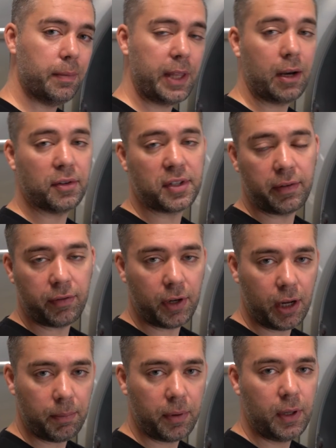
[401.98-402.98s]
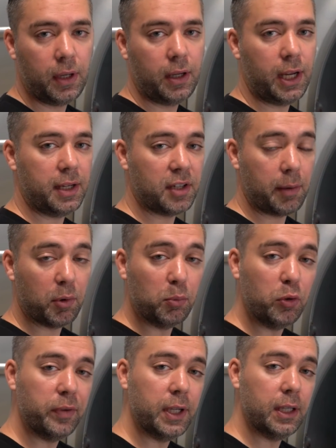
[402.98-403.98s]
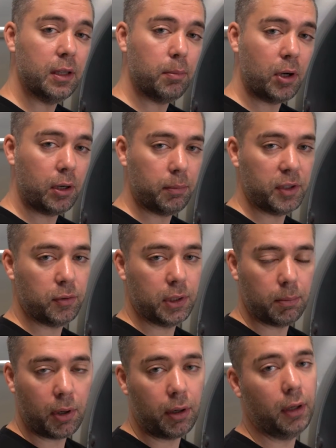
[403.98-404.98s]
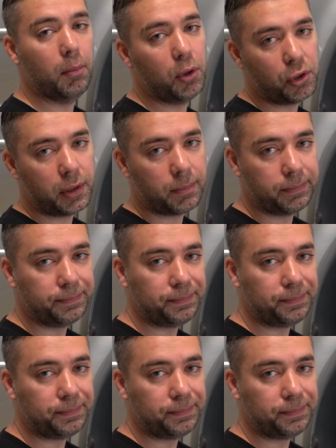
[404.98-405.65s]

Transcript: That'll stiffen up any type of movement in the bar, between the bar and the bushing.